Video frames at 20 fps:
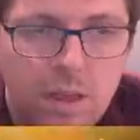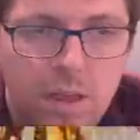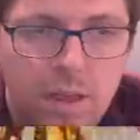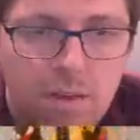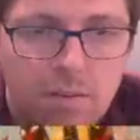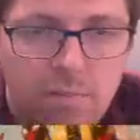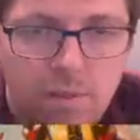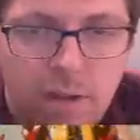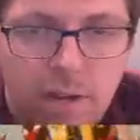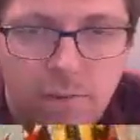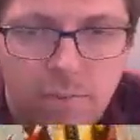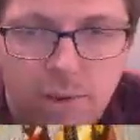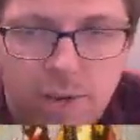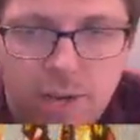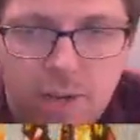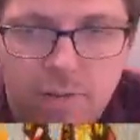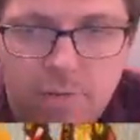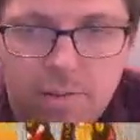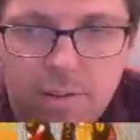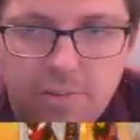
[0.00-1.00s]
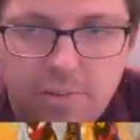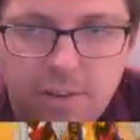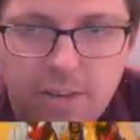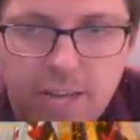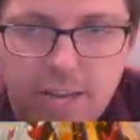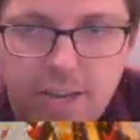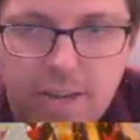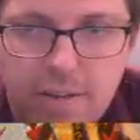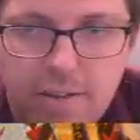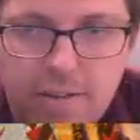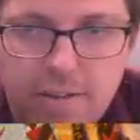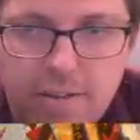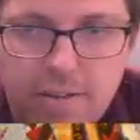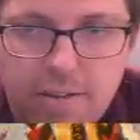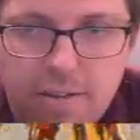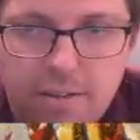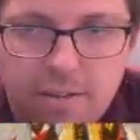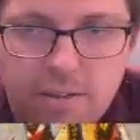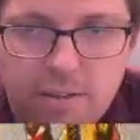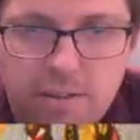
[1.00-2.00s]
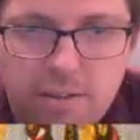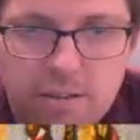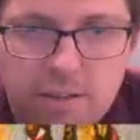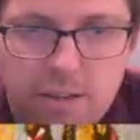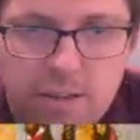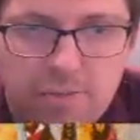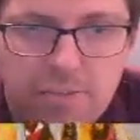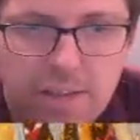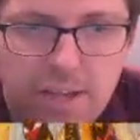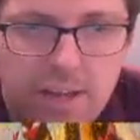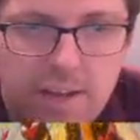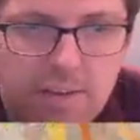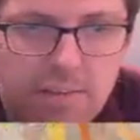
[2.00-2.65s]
Final wave. Is he dead? He's dead.